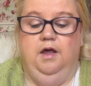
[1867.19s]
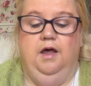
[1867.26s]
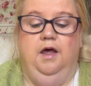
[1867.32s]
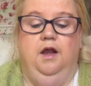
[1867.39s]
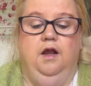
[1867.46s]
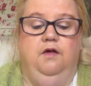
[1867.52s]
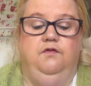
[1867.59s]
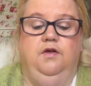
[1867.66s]

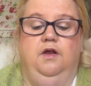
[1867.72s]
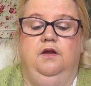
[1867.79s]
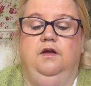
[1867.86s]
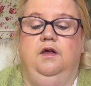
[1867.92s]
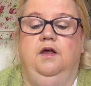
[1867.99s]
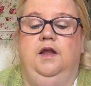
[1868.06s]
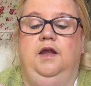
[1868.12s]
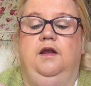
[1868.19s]
And I've done
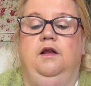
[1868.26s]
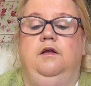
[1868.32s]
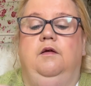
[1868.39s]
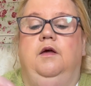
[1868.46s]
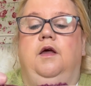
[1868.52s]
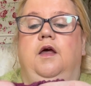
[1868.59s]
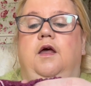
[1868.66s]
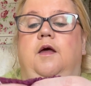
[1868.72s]
a little
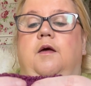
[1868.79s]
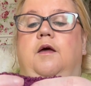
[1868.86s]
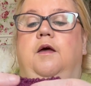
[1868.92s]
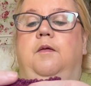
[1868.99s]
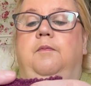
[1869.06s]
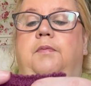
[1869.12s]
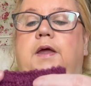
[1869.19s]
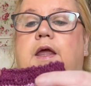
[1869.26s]

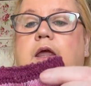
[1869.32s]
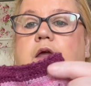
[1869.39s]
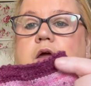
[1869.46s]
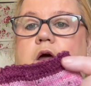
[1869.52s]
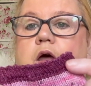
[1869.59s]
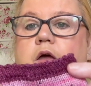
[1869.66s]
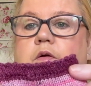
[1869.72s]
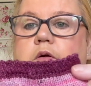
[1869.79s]

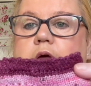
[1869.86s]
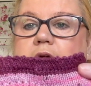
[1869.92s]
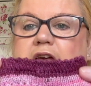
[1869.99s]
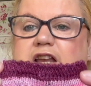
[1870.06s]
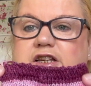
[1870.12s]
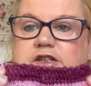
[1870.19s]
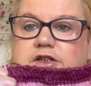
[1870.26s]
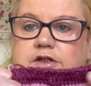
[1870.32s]
picot
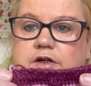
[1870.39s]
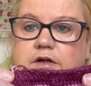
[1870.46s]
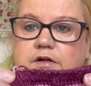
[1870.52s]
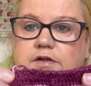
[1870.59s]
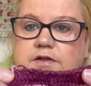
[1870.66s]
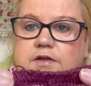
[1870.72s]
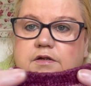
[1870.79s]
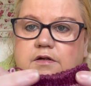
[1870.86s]
edge
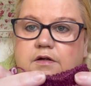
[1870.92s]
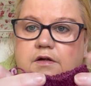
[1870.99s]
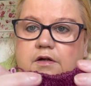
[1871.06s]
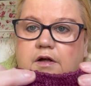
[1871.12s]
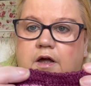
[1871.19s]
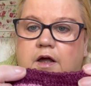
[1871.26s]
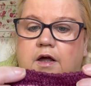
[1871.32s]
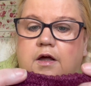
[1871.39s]

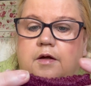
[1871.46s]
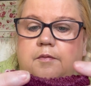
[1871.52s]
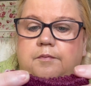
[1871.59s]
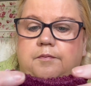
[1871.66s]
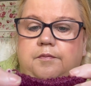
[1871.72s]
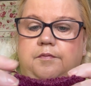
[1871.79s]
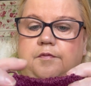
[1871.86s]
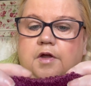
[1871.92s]

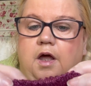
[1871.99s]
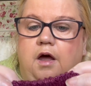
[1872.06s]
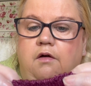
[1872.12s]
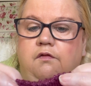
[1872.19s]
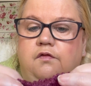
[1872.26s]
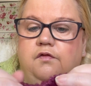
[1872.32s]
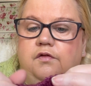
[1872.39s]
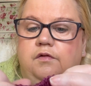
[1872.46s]

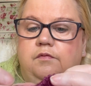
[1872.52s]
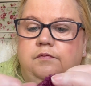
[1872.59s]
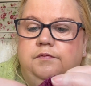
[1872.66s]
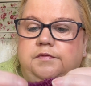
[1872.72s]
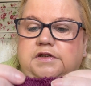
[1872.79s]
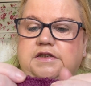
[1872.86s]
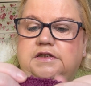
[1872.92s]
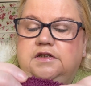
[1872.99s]
cuff
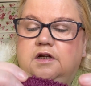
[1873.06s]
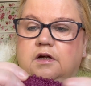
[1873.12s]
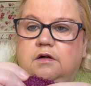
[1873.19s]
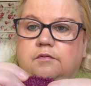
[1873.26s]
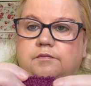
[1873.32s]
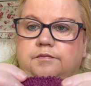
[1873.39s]
to start.